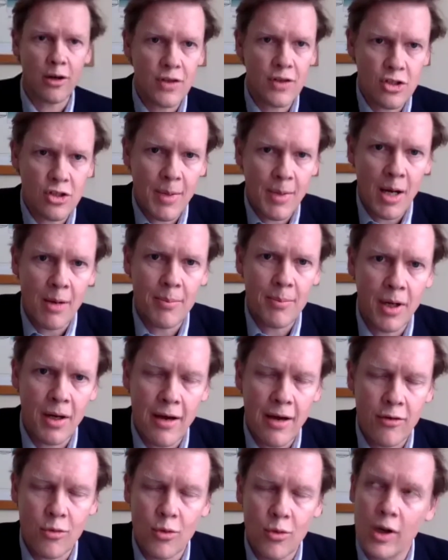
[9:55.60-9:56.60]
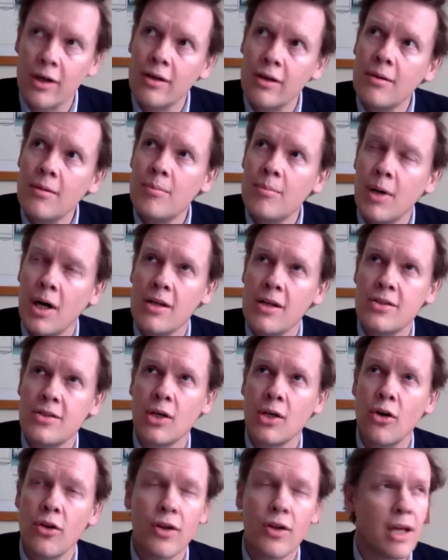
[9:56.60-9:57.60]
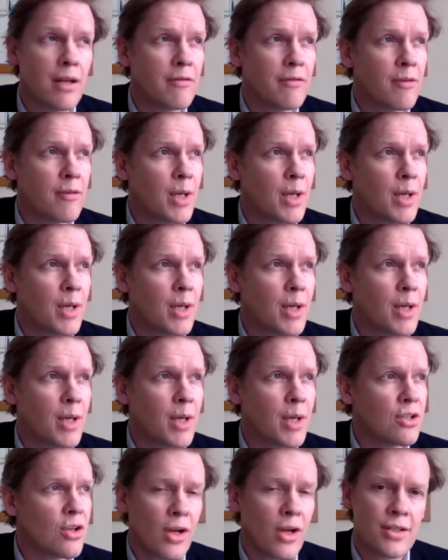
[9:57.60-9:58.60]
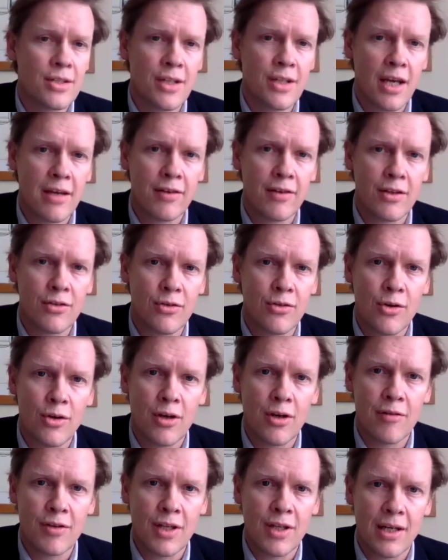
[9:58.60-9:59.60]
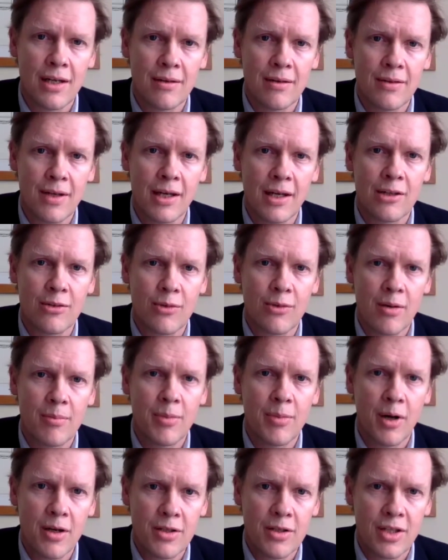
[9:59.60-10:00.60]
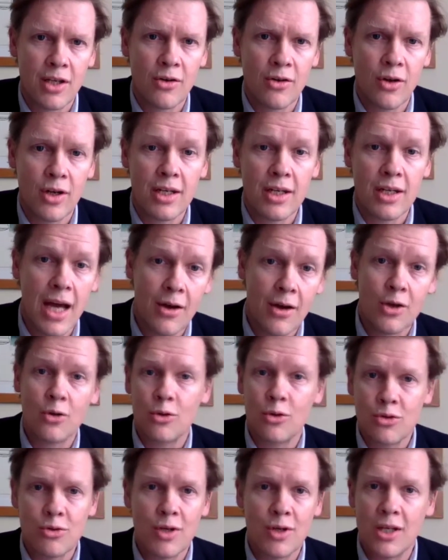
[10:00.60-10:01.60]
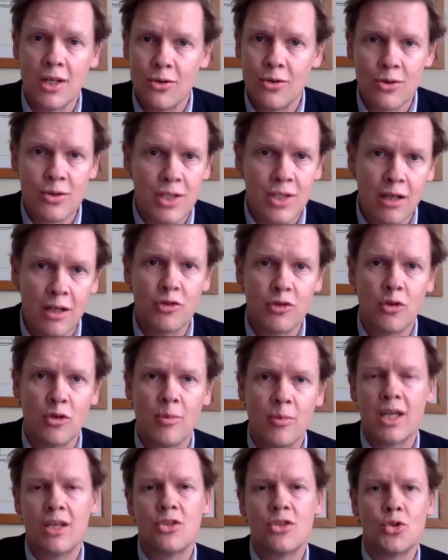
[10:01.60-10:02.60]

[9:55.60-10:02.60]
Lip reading: it's just about everyone passing on the information and the knowledge that they've accrued over their career and passing it on. And now you're doing it yourself. You're making